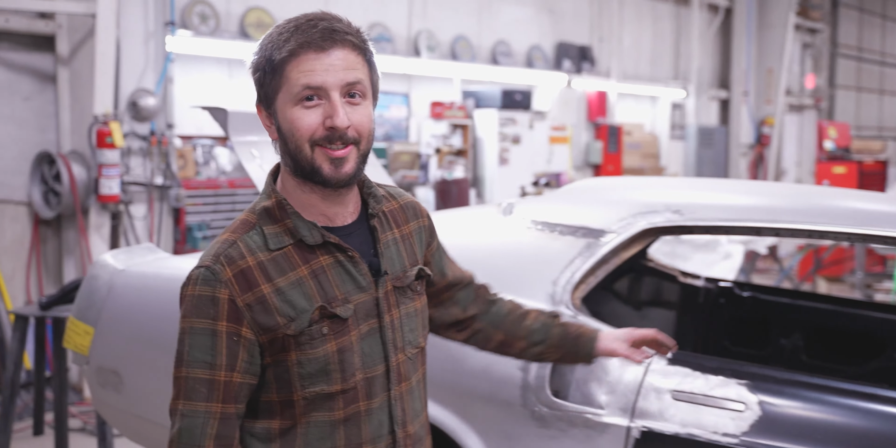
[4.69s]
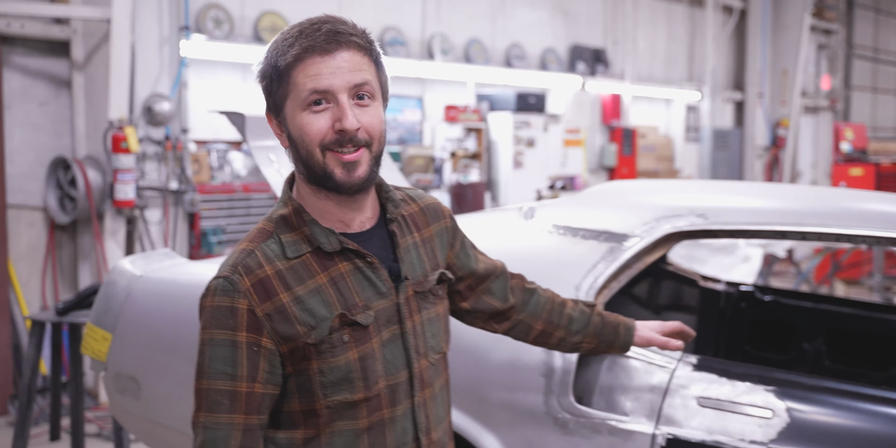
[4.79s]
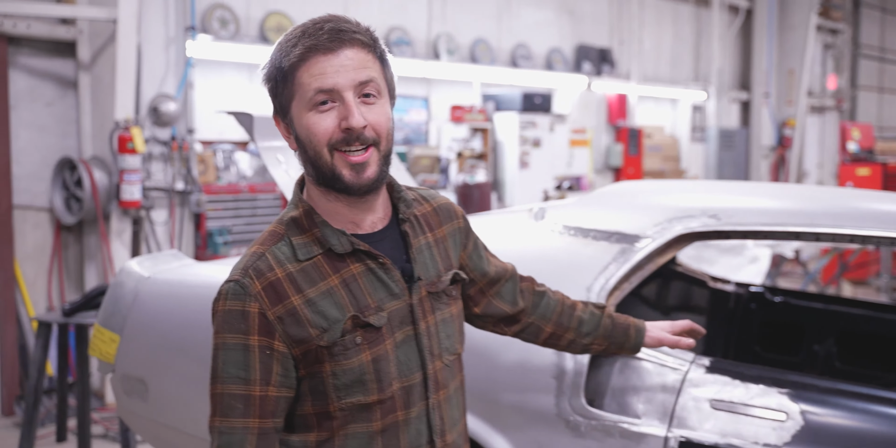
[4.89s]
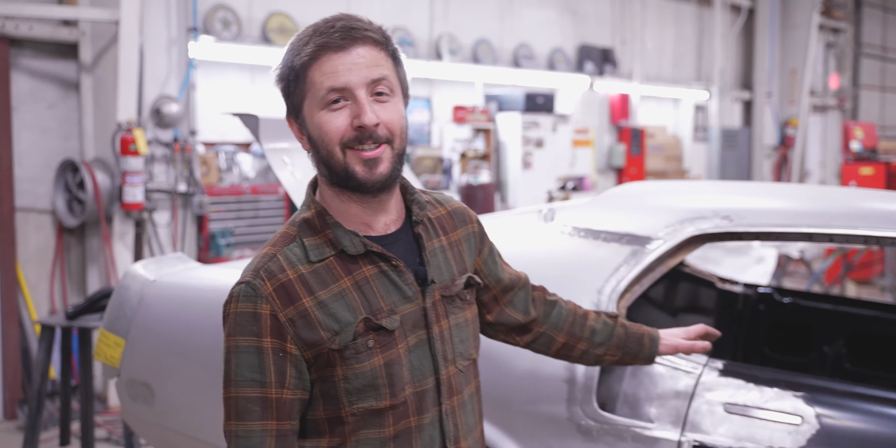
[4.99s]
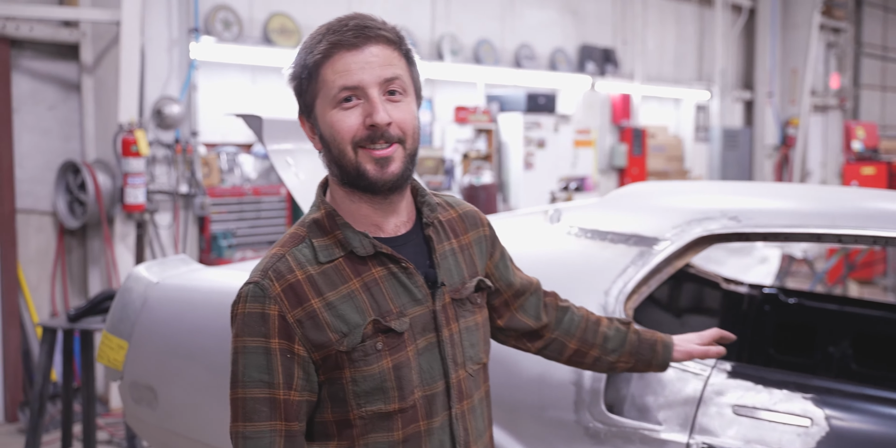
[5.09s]

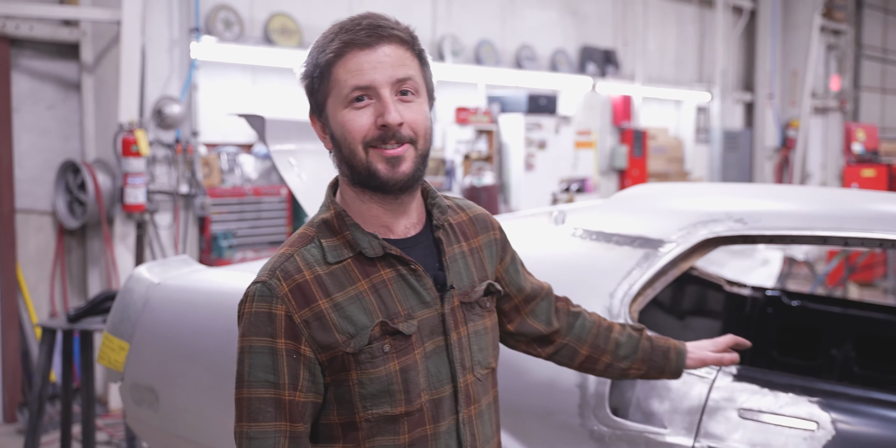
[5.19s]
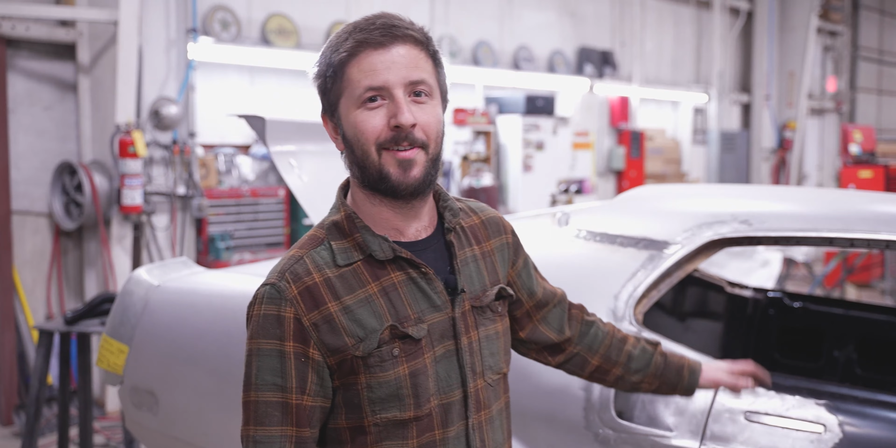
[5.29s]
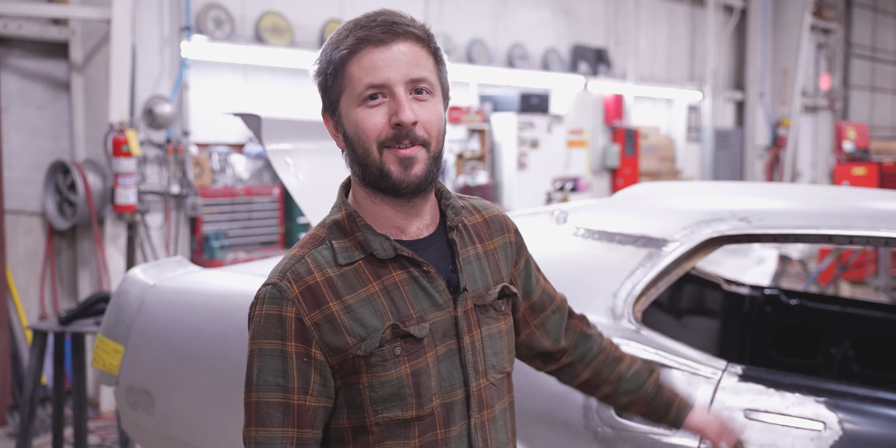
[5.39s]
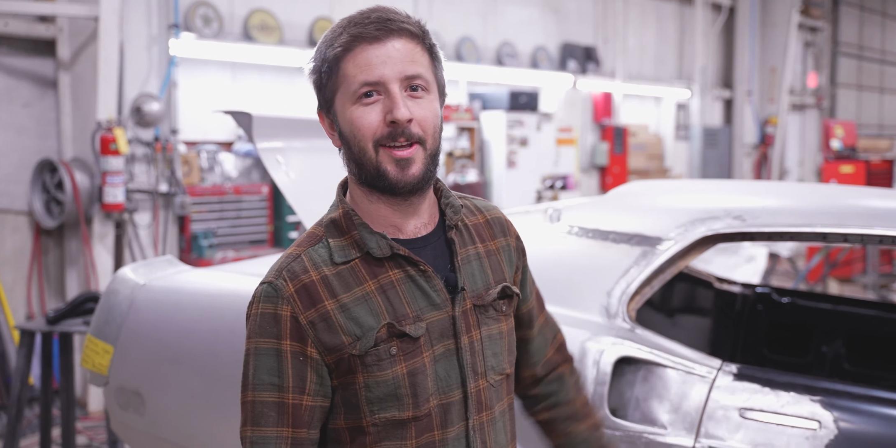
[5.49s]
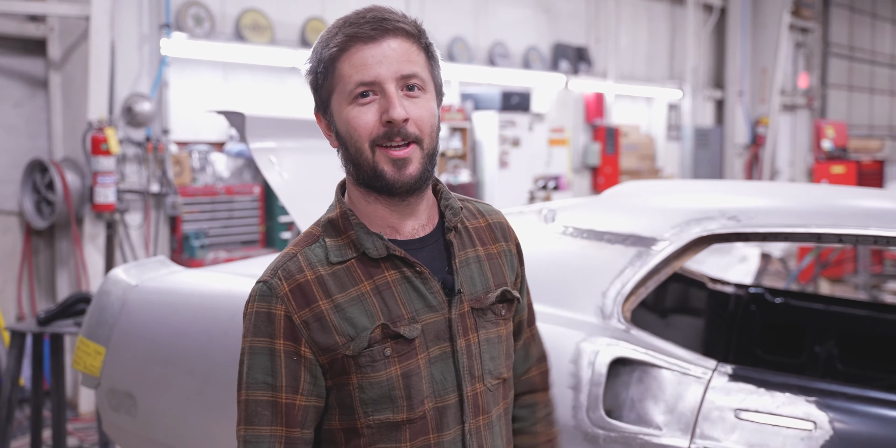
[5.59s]

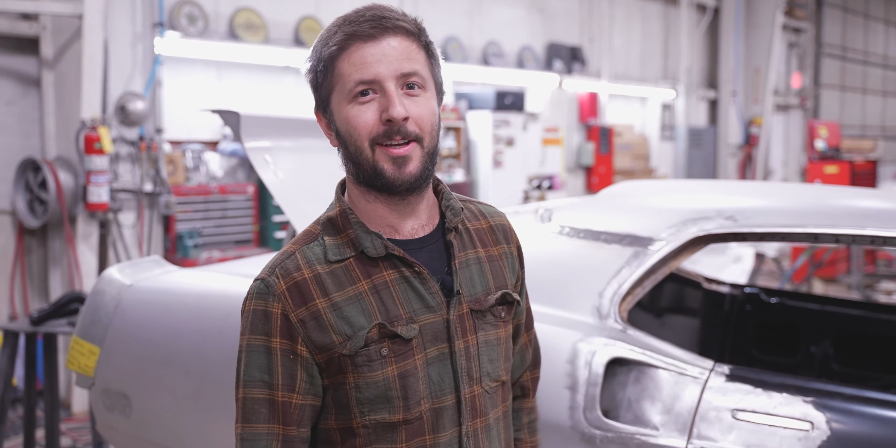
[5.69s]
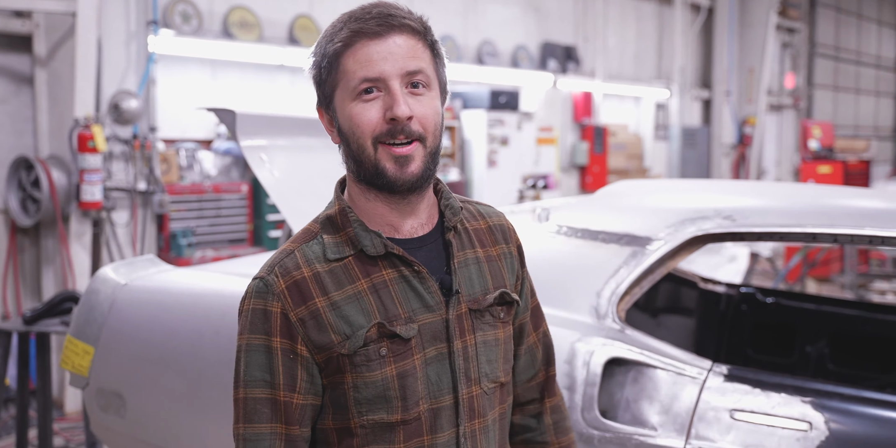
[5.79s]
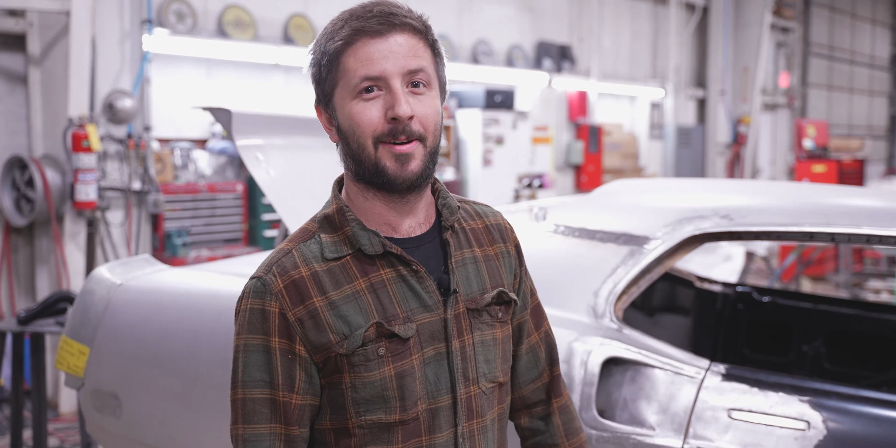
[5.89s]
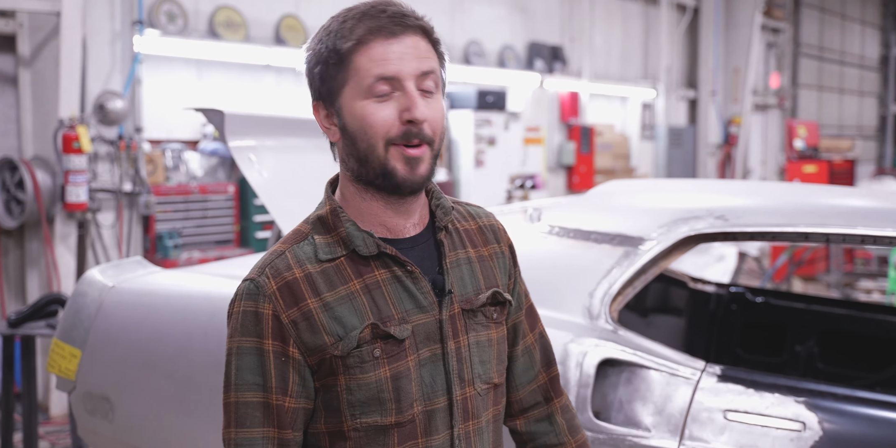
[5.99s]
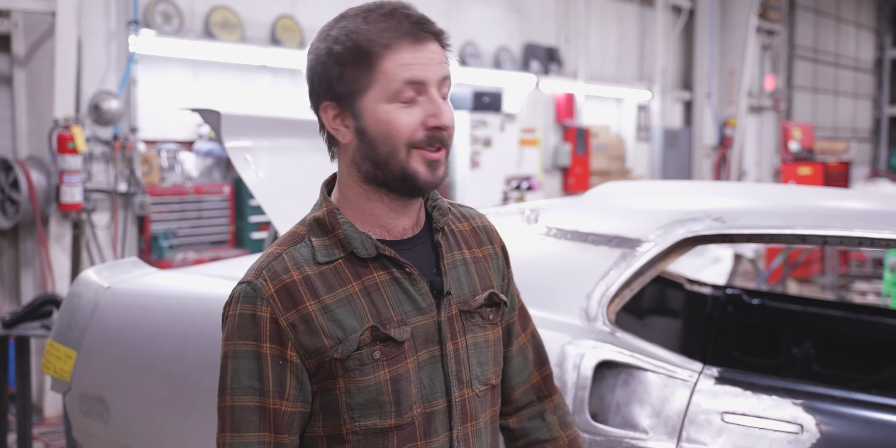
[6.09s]
1970
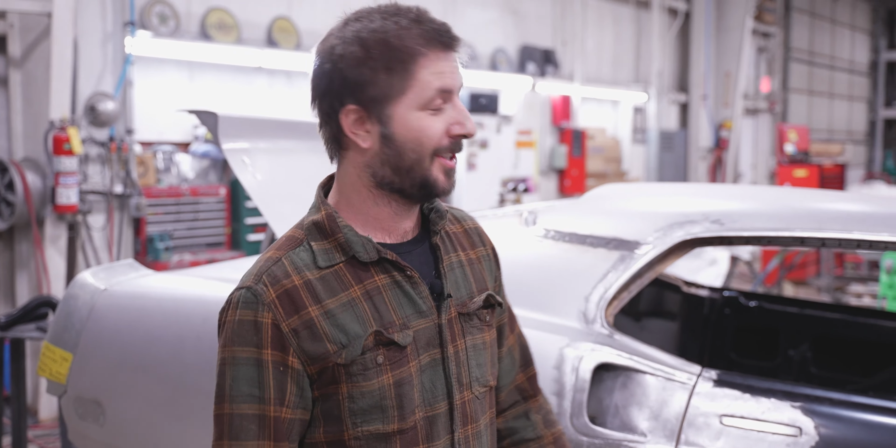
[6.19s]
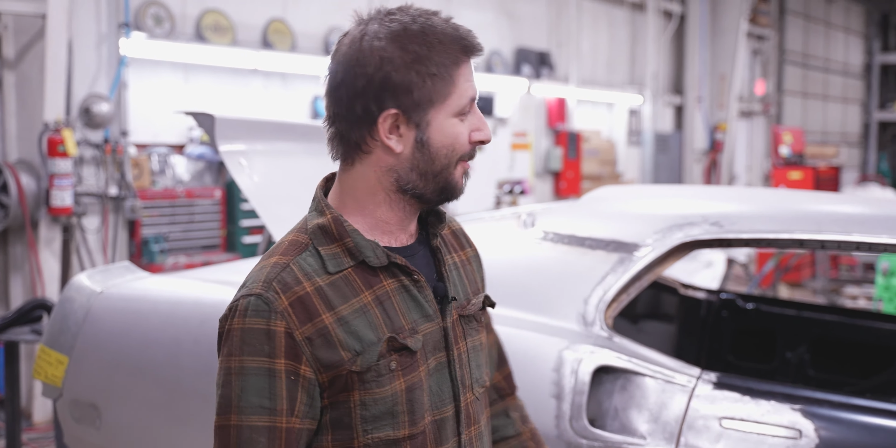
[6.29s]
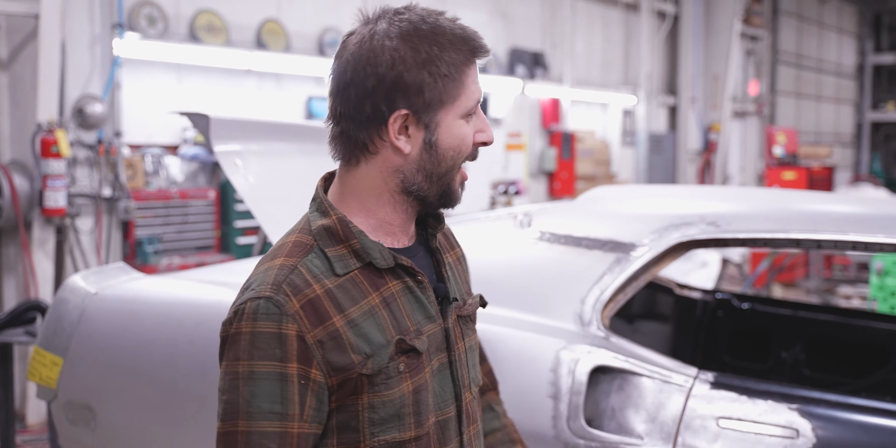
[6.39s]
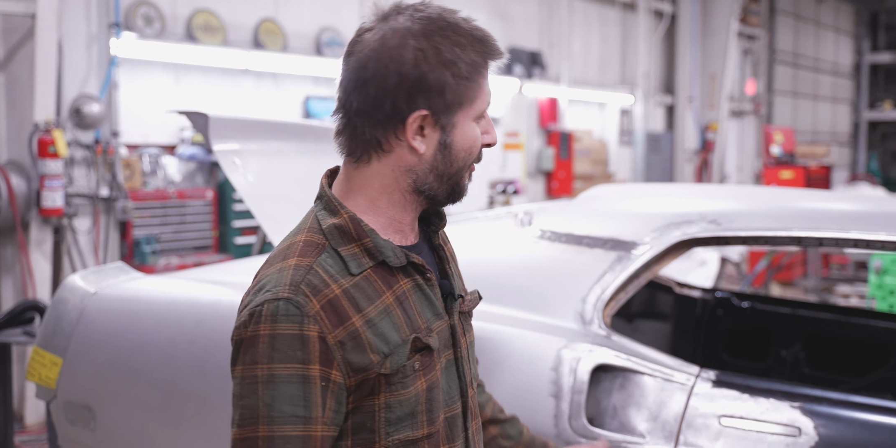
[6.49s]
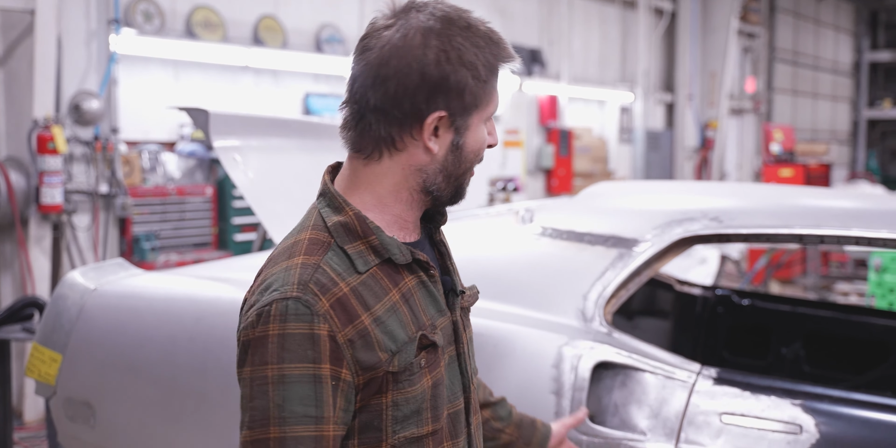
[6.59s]
Mustang
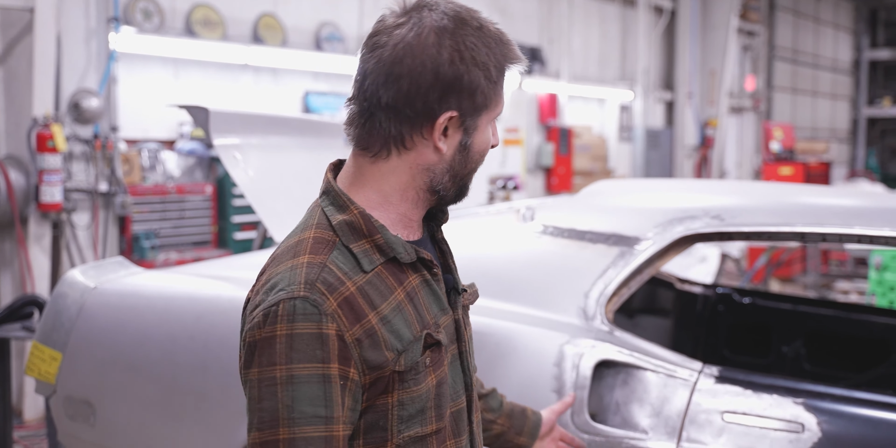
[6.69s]
Mach 1